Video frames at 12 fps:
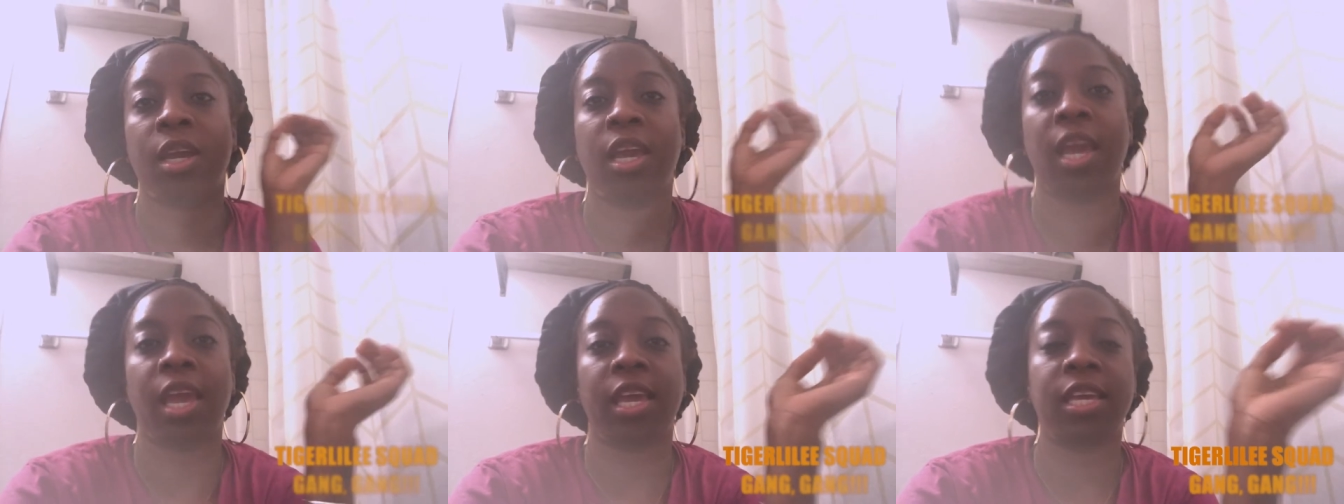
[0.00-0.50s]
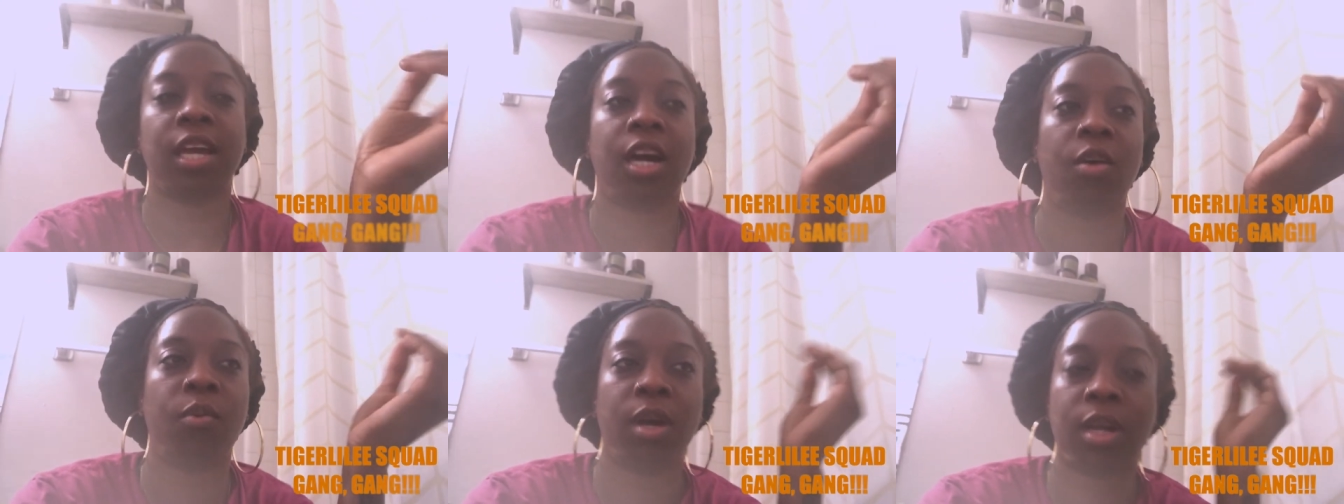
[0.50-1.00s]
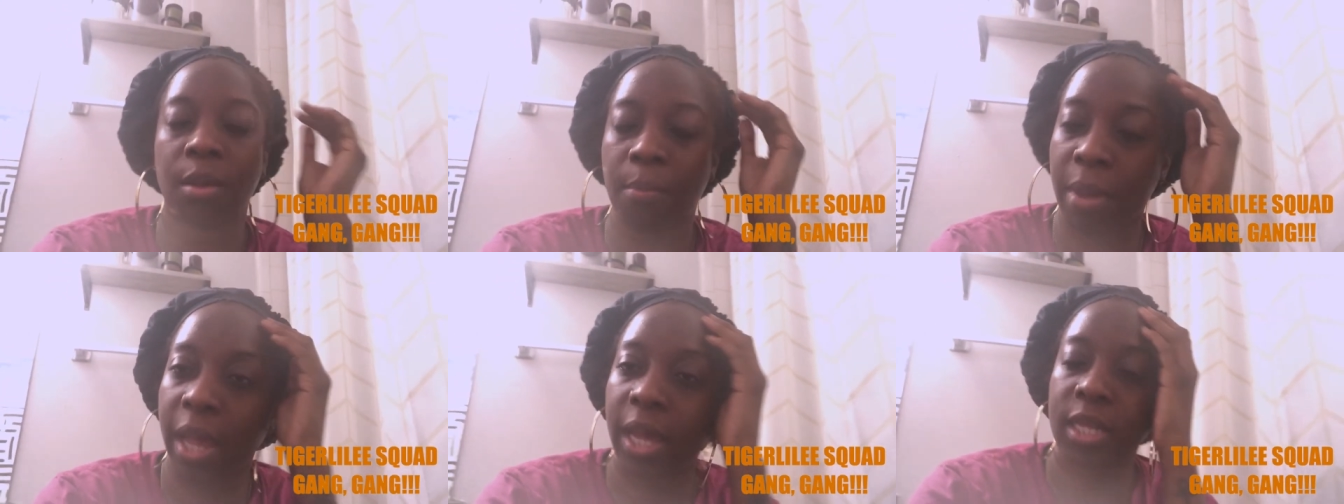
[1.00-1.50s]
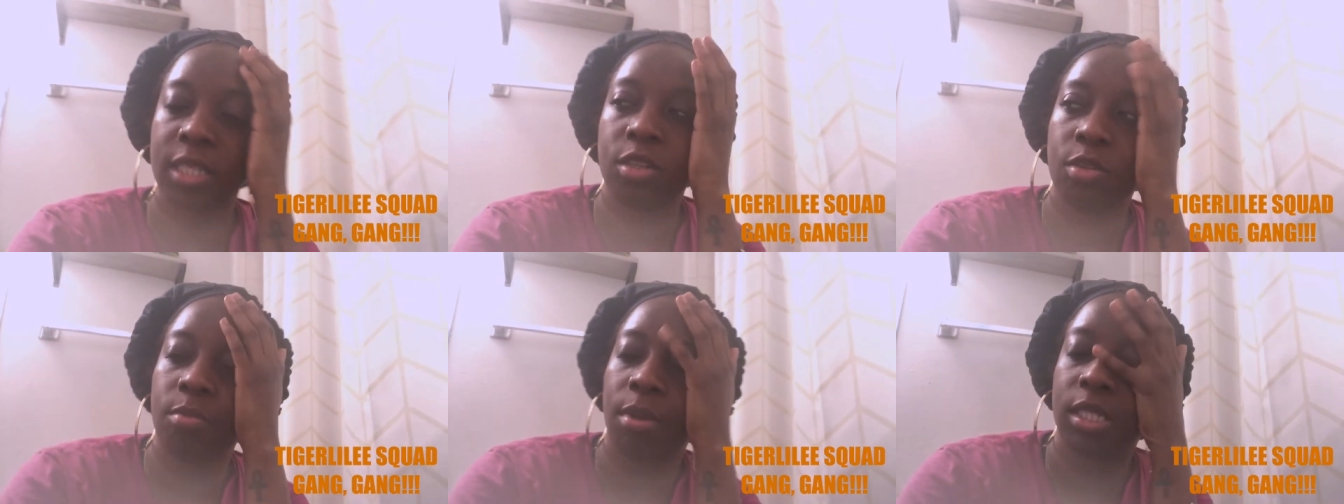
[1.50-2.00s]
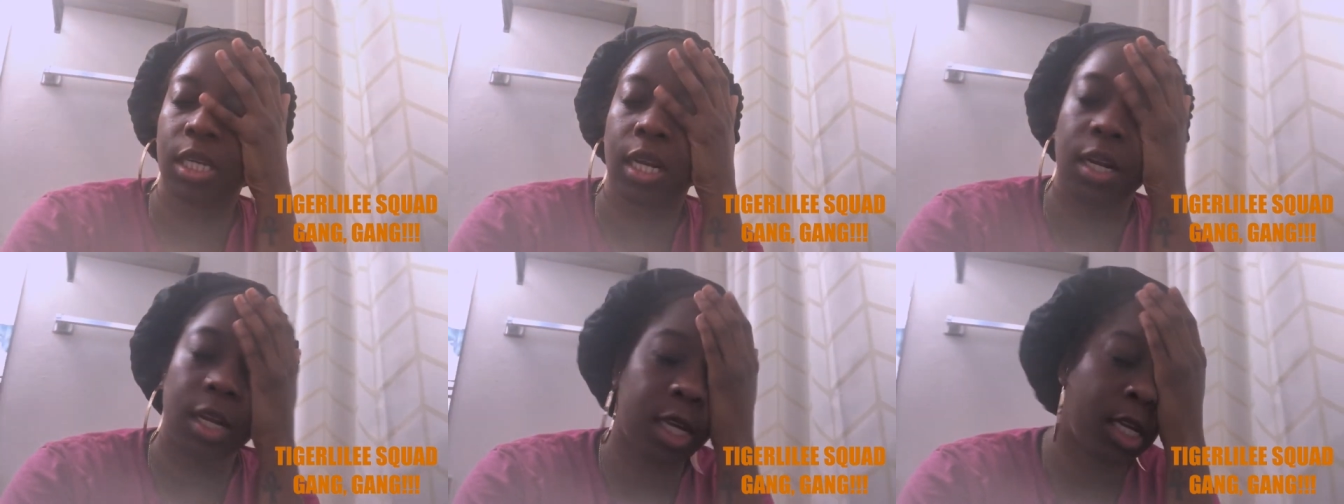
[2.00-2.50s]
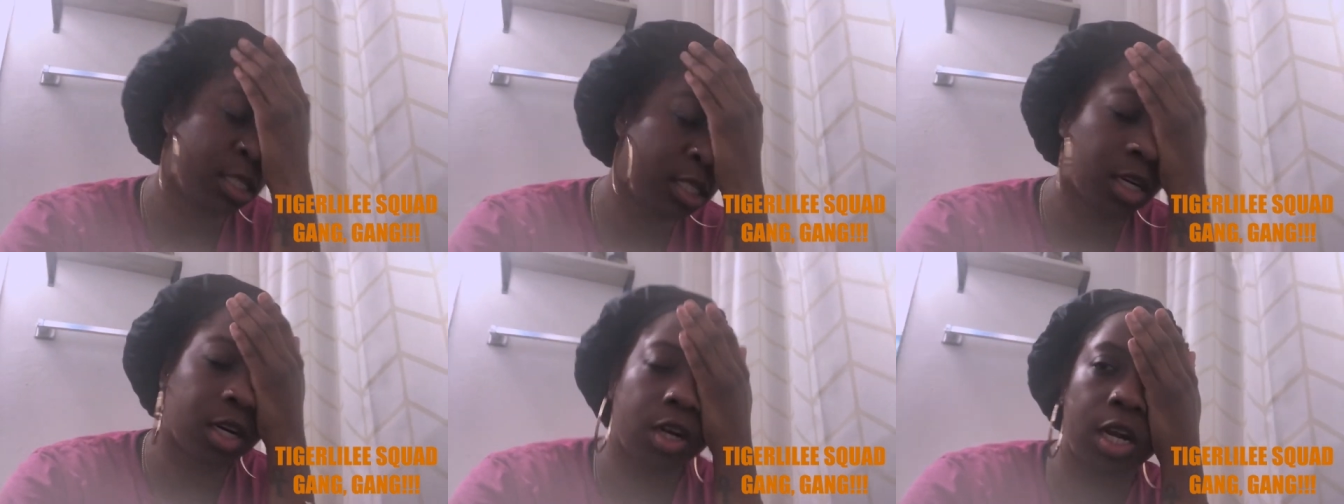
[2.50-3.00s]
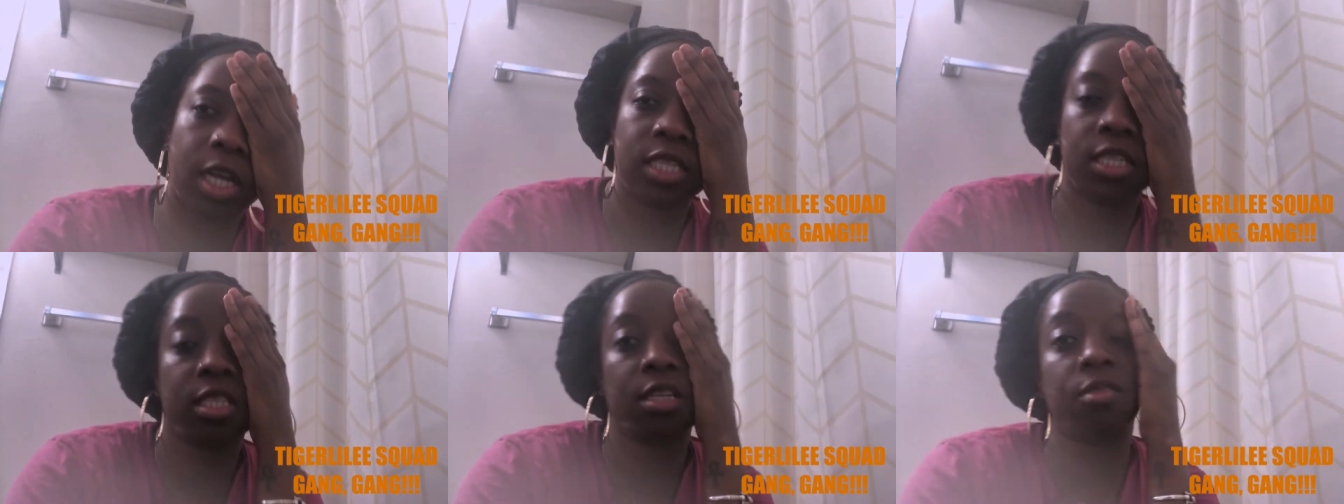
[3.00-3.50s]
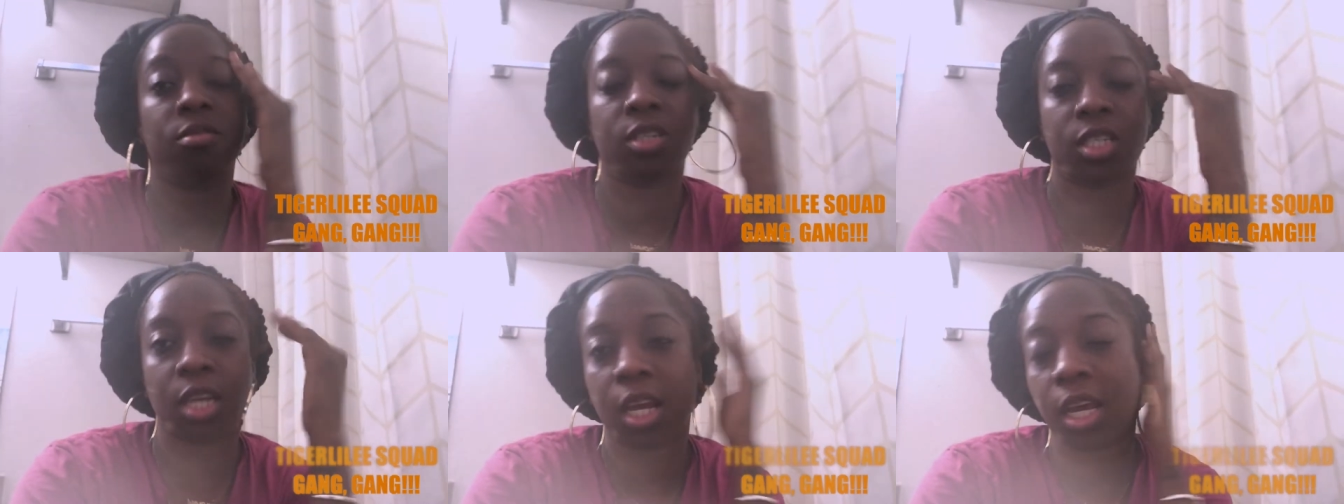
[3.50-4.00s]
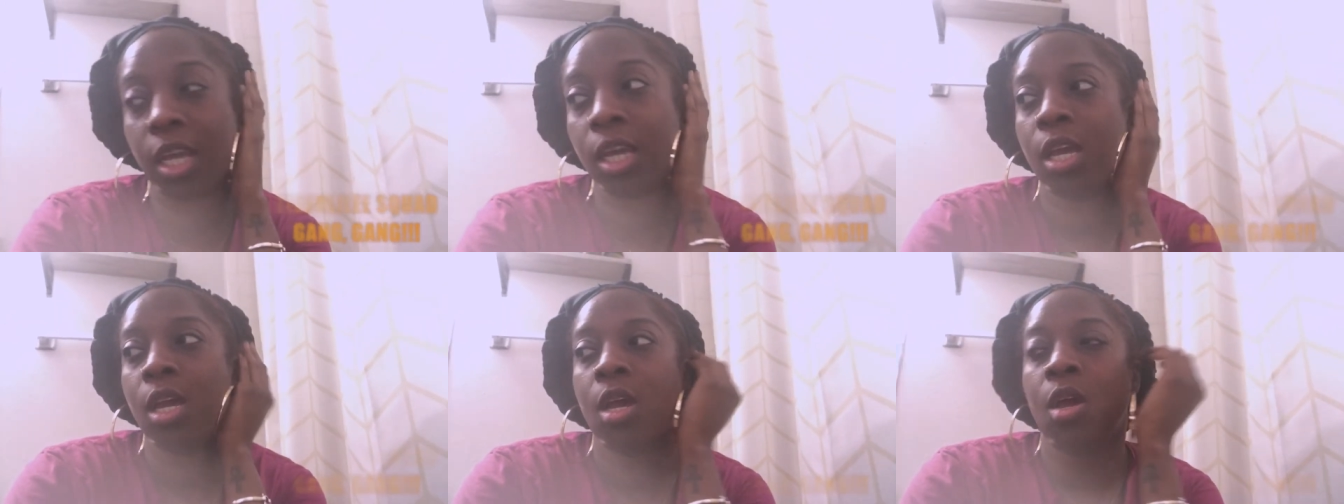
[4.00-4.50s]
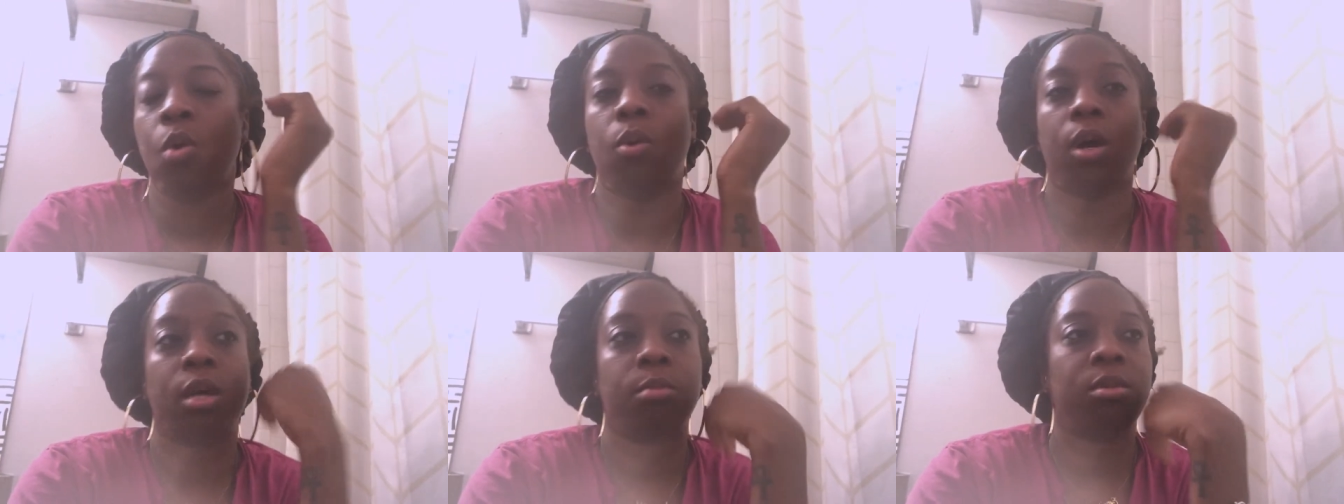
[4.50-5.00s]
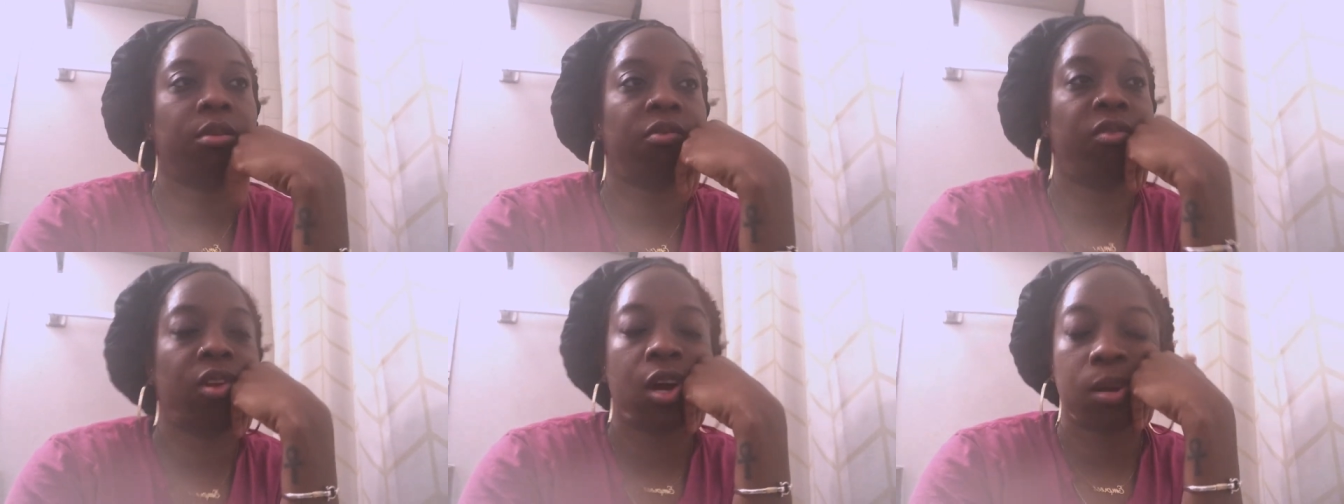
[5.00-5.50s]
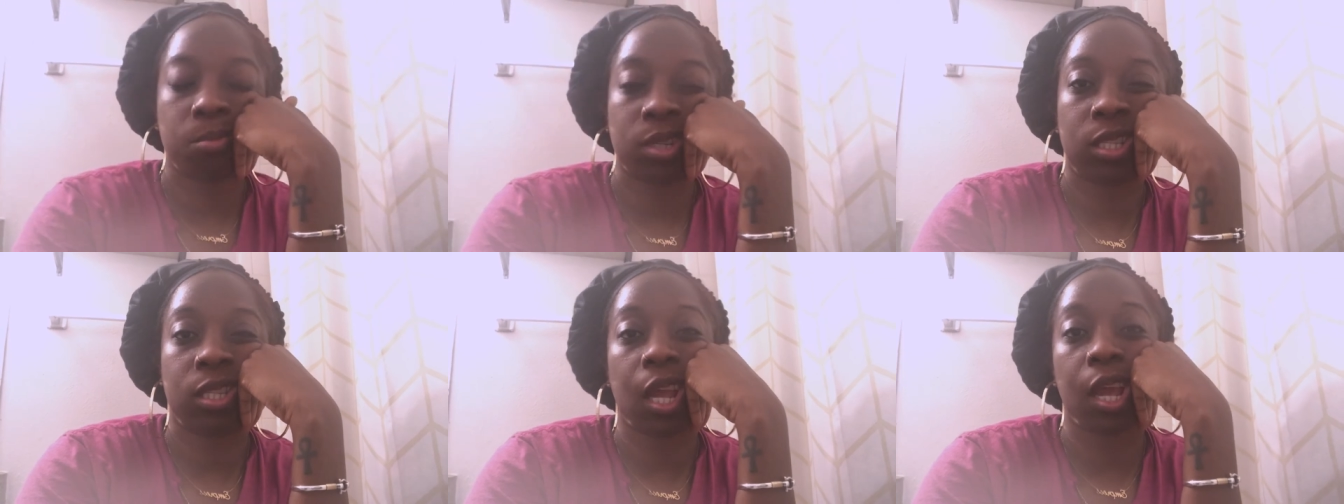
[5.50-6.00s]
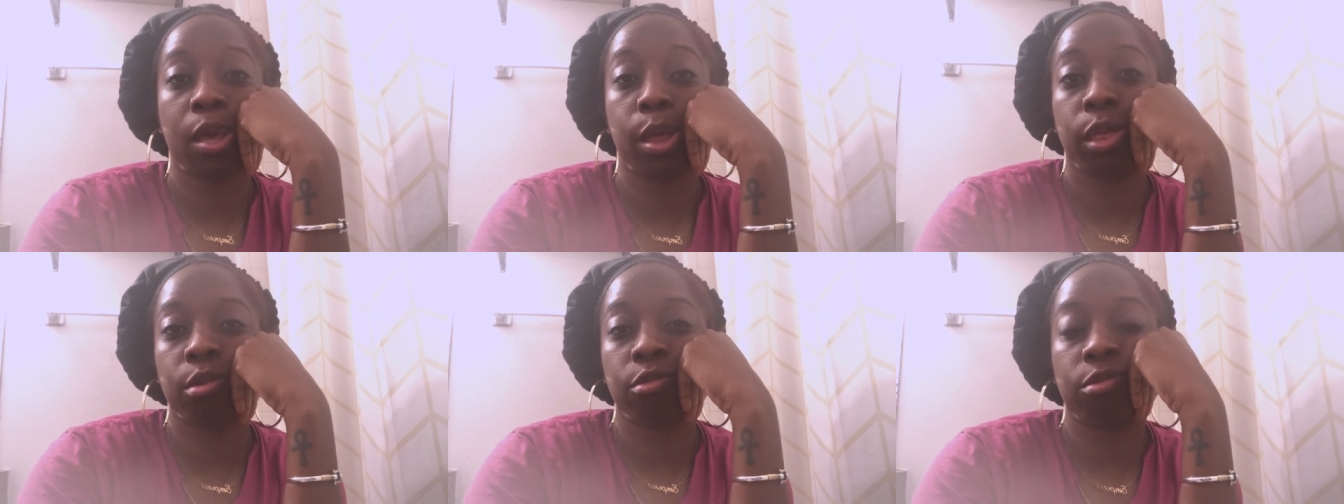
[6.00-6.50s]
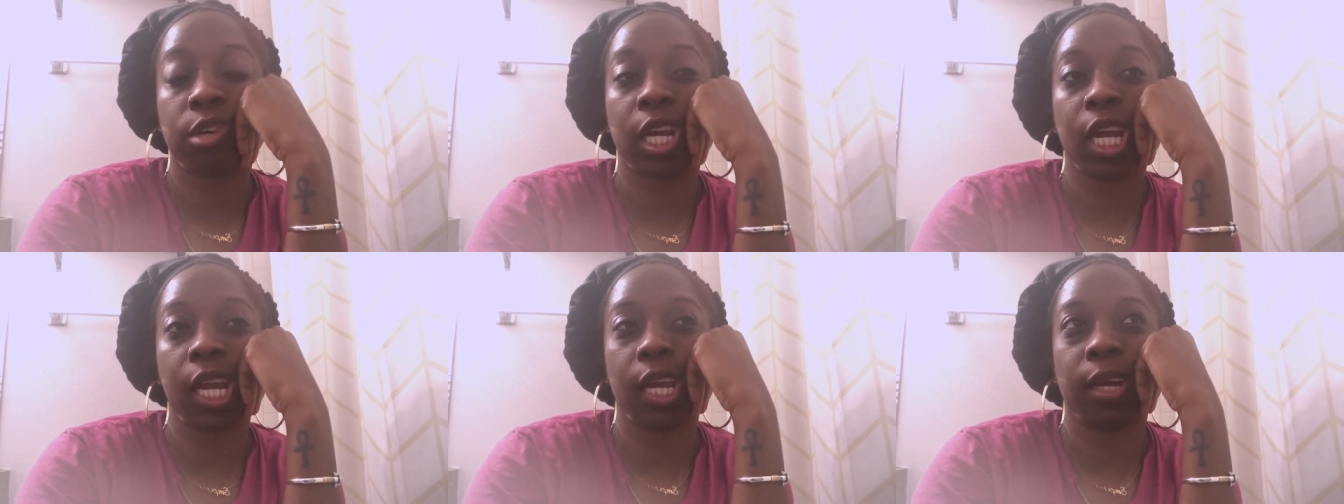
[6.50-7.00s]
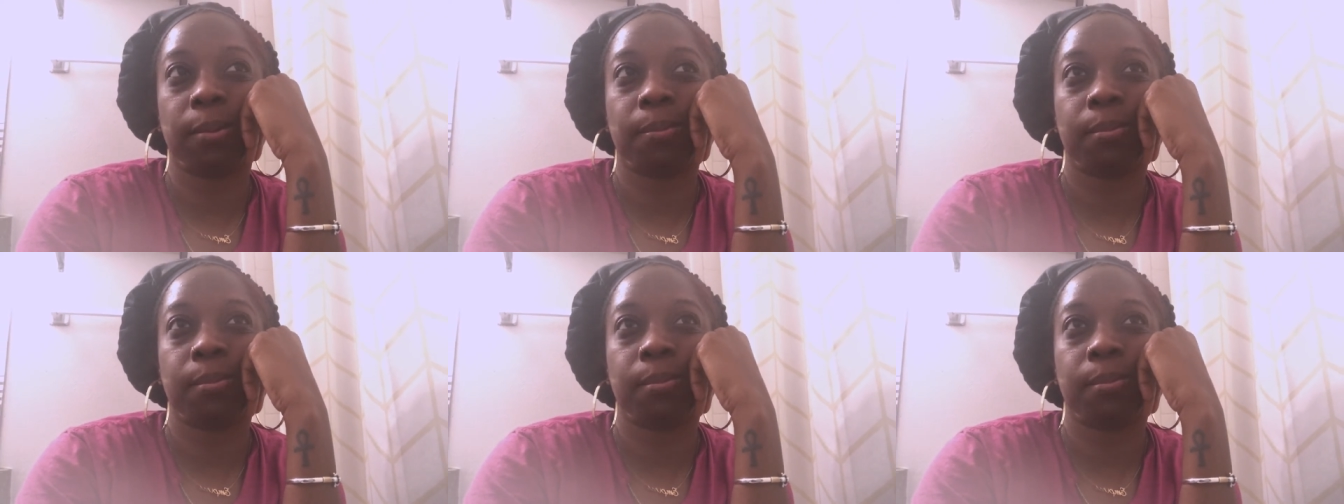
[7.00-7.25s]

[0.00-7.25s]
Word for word: Hey y'all, welcome back to my channel. It is your girl Essence of Shay. Welcome to Vlogmas Day three.